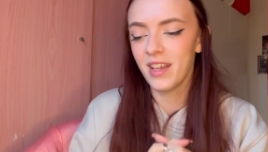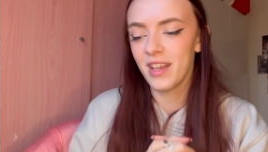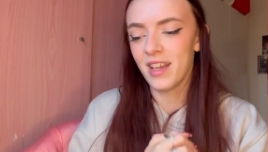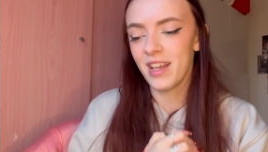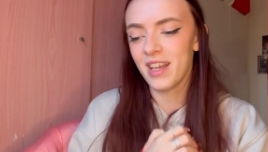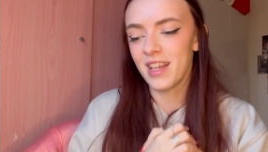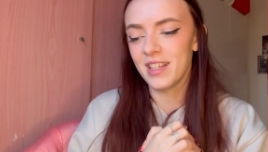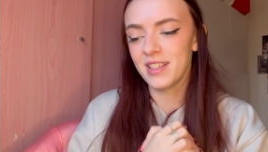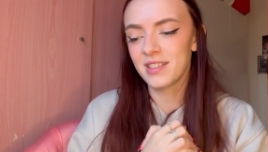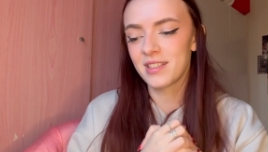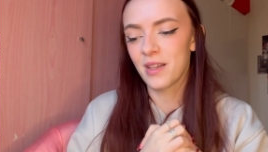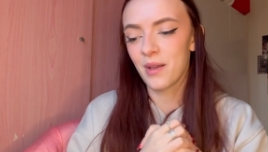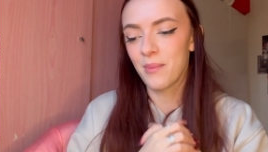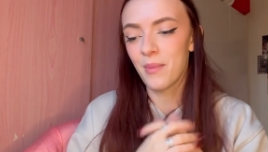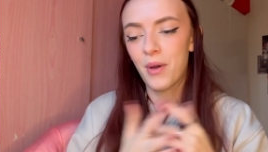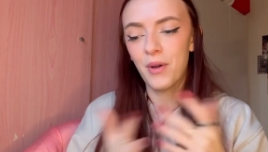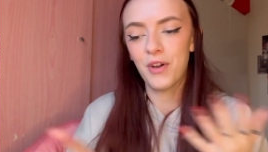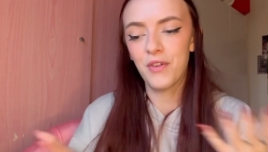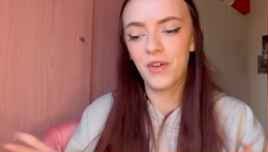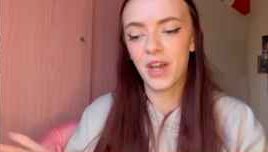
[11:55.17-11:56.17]
is
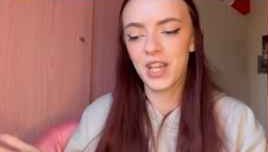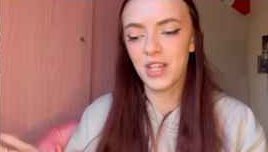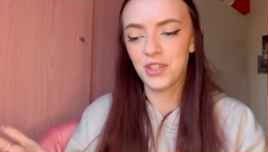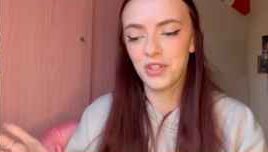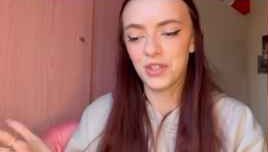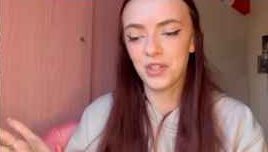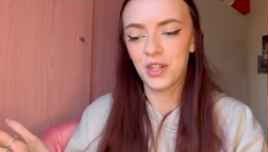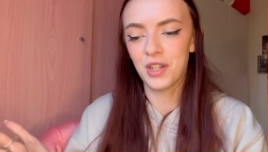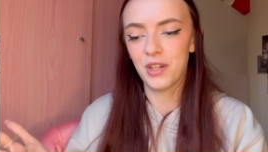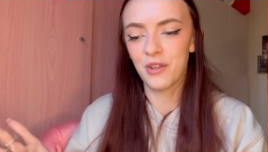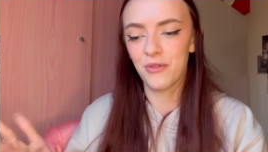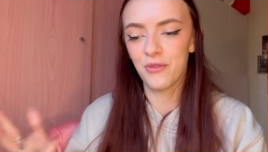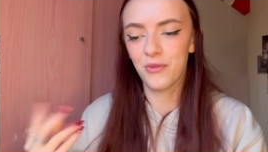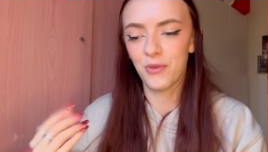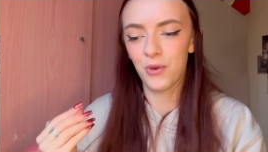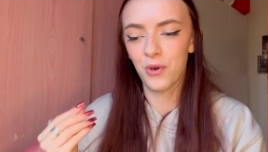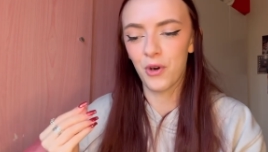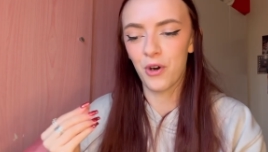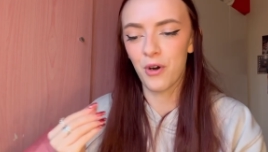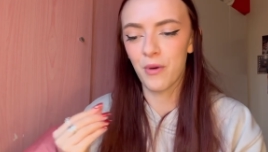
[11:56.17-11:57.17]
motivation
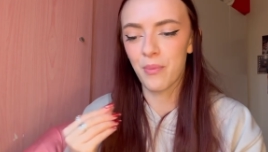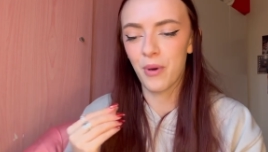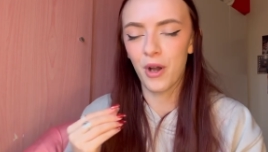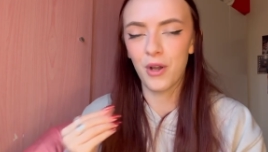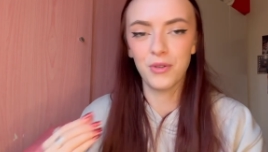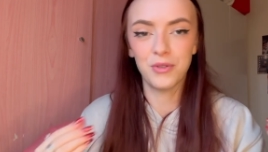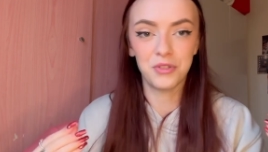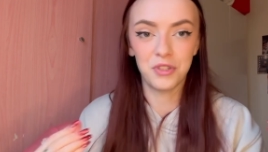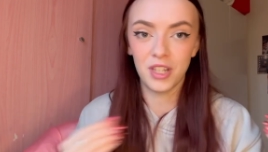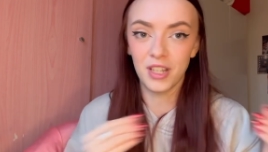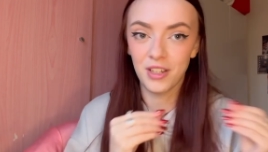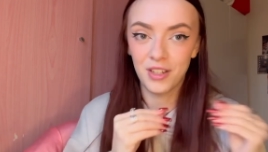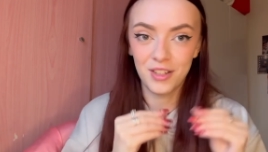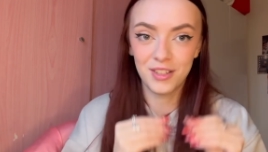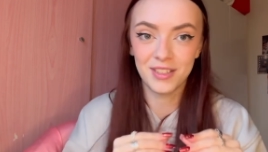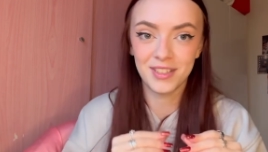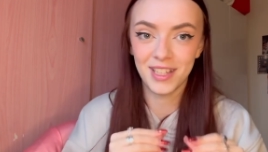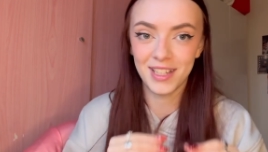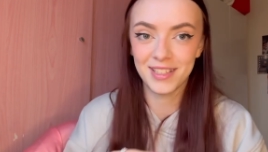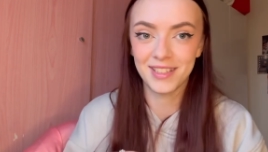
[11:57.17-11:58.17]
for posting
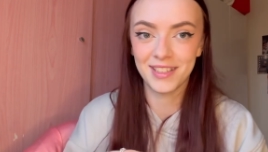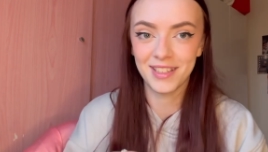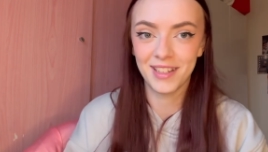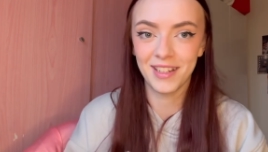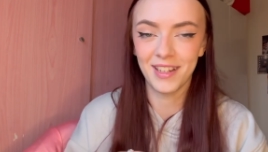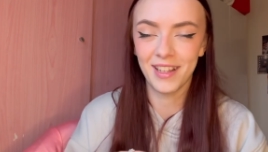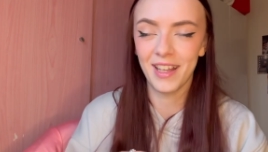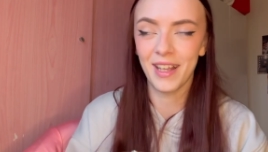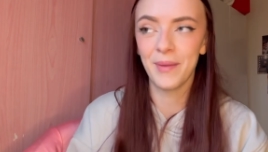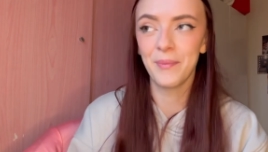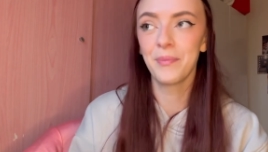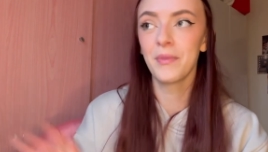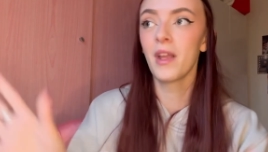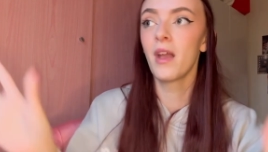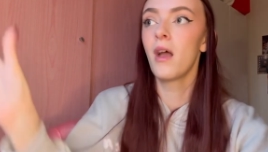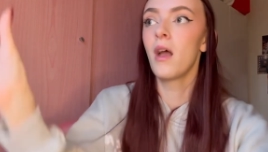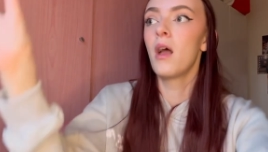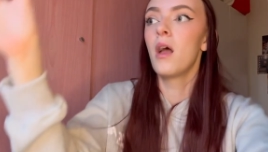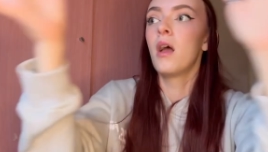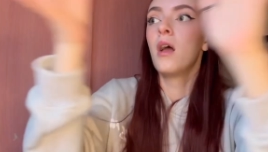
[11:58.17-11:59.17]
consistently.
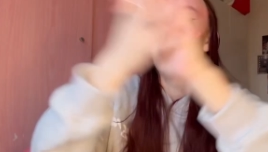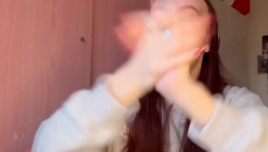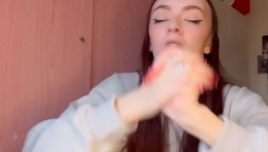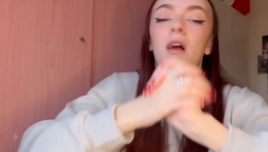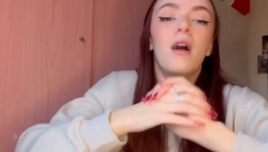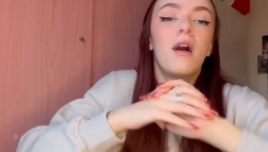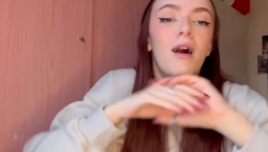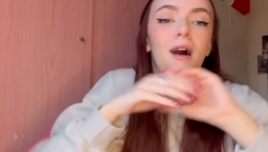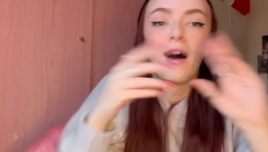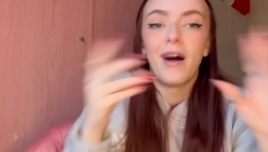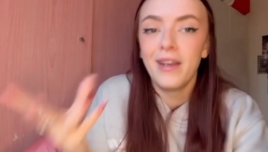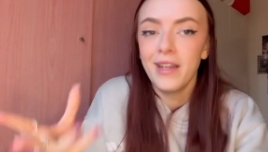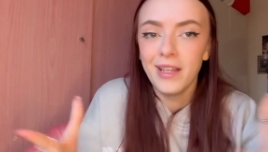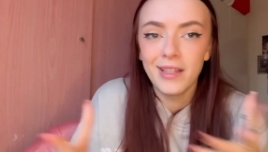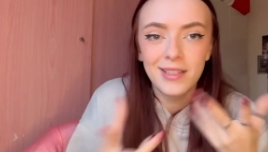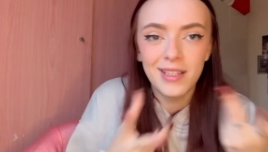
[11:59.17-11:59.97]
I need to